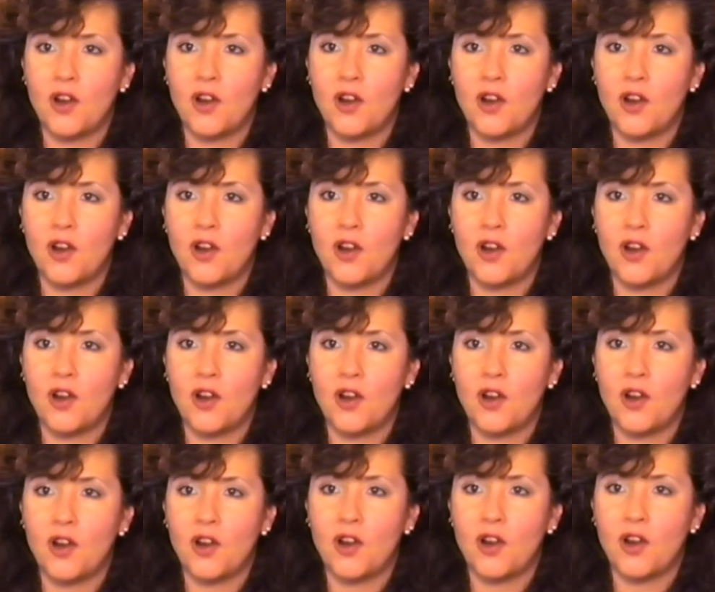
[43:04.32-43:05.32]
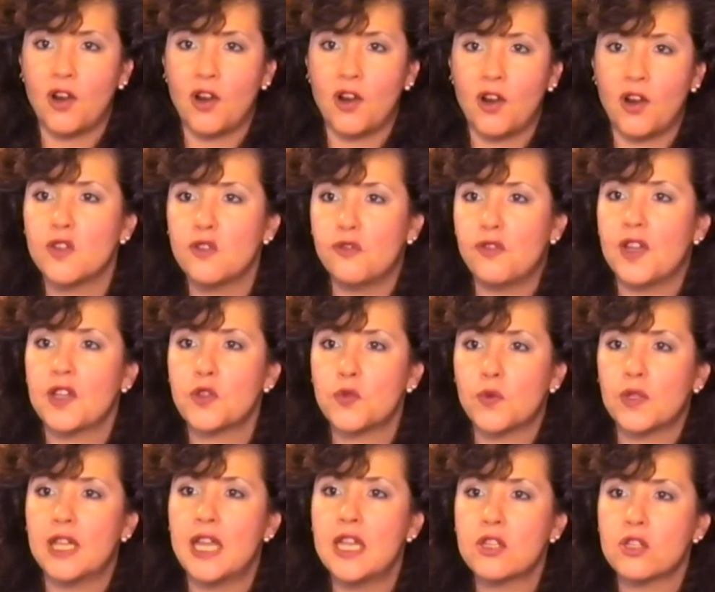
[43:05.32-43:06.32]
karma, cause and
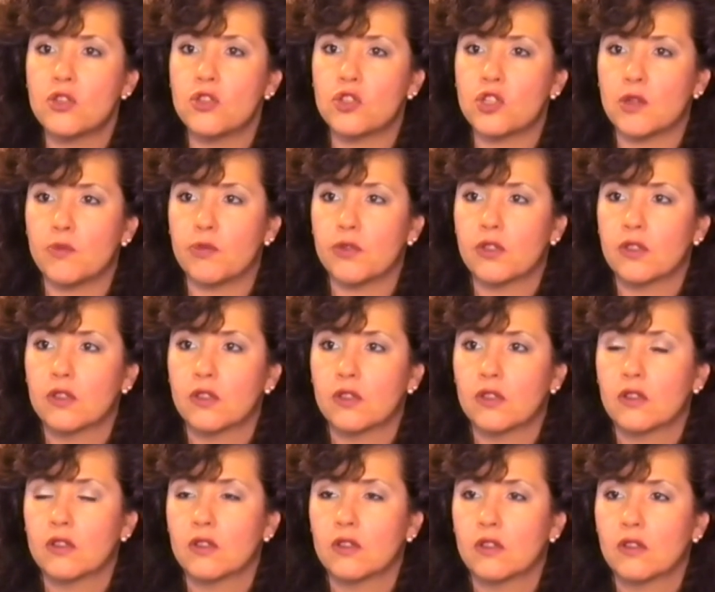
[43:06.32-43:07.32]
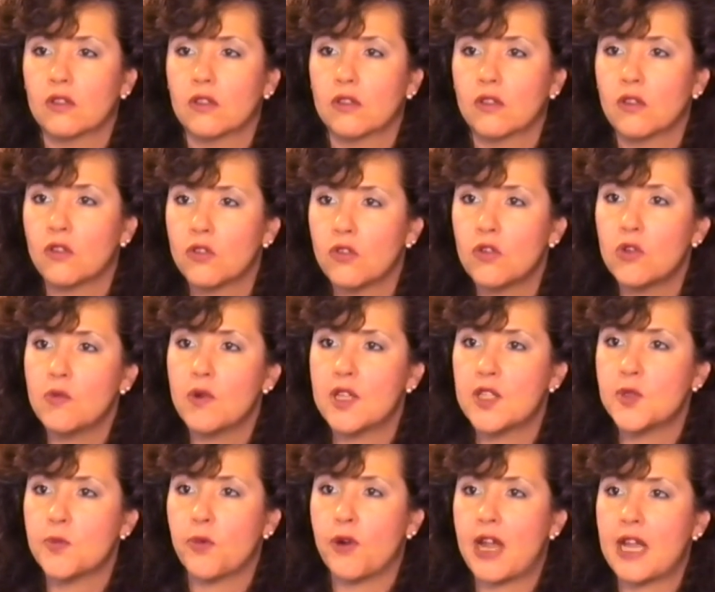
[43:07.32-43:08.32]
effect relationship, through
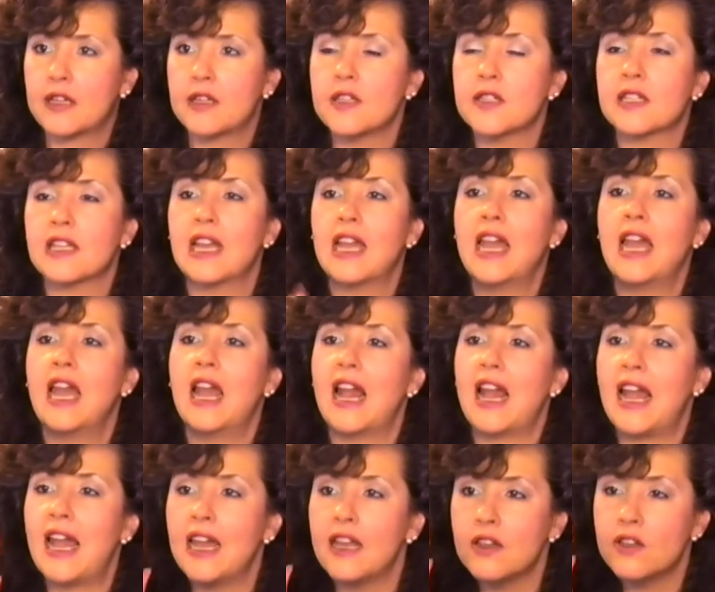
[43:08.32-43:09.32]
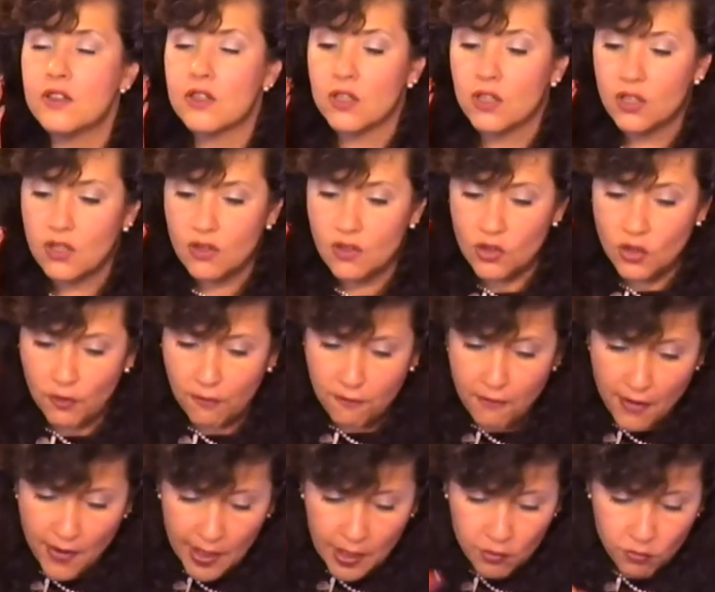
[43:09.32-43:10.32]
one's practice, and the
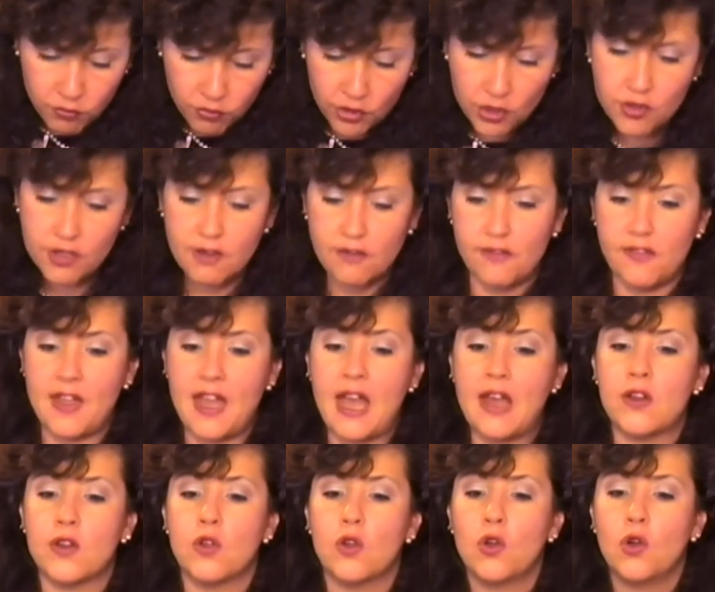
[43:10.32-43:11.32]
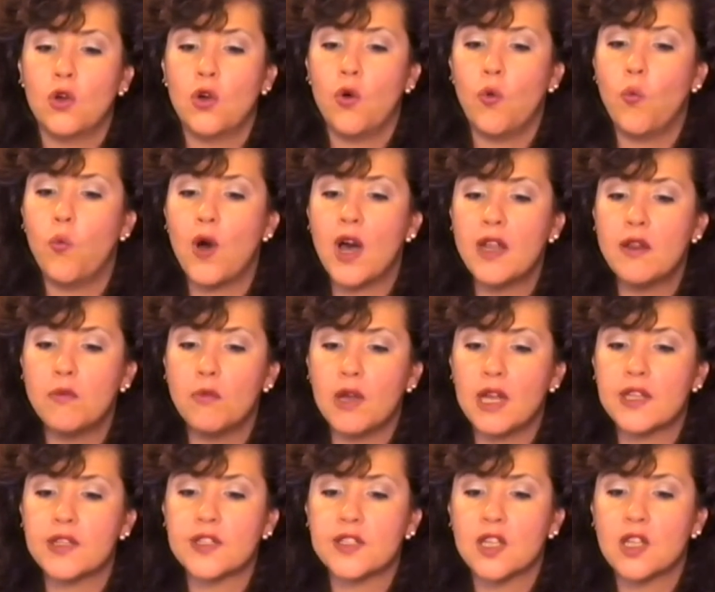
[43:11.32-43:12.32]
very root of that, one
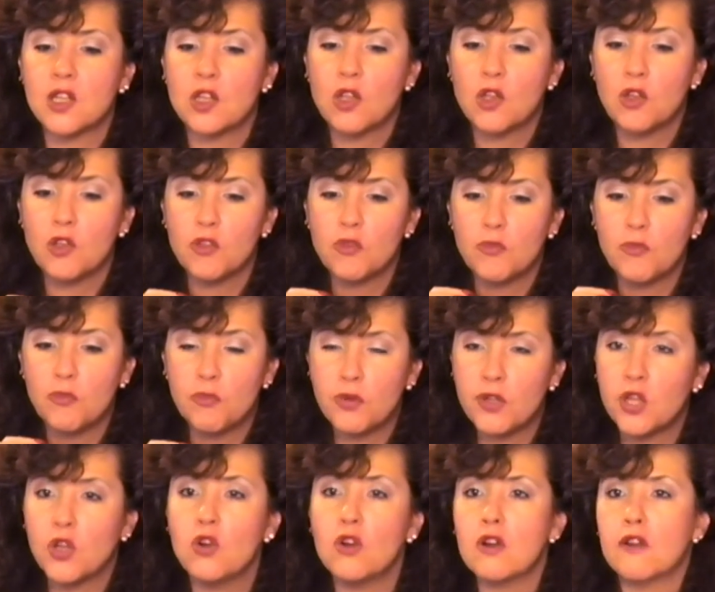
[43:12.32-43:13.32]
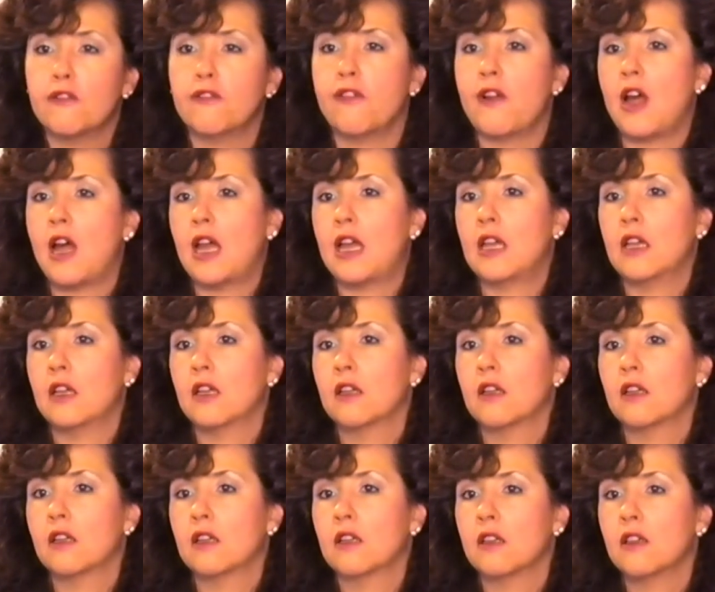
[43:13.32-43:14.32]
must purify
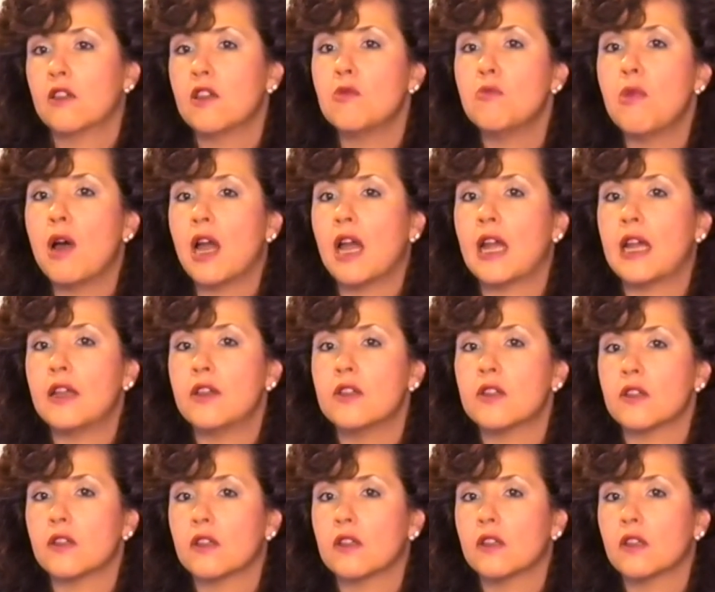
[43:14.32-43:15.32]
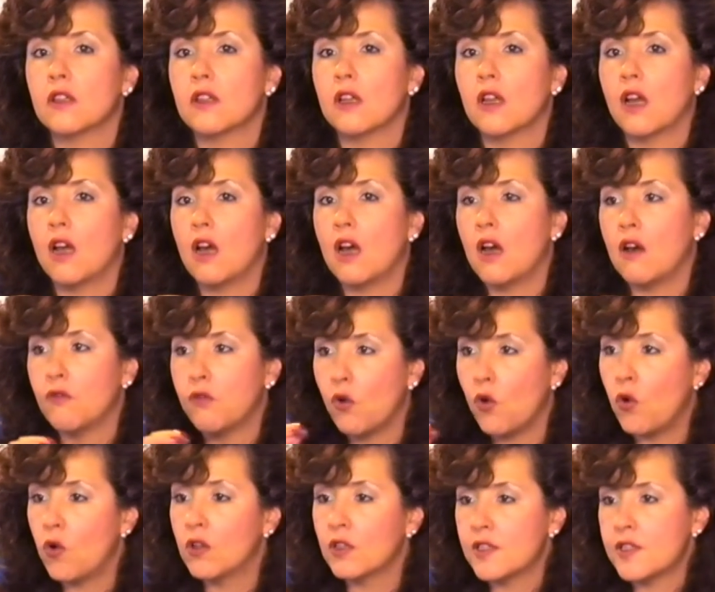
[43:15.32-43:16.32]
the mind of
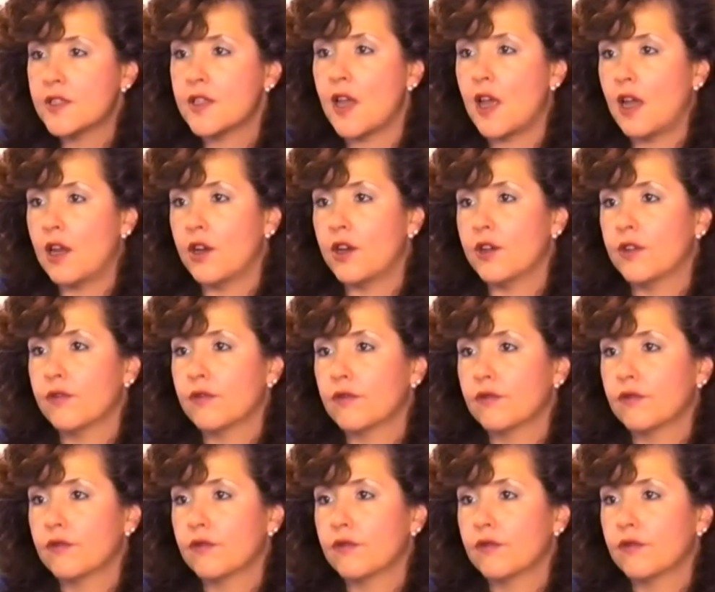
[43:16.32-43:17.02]
all desire.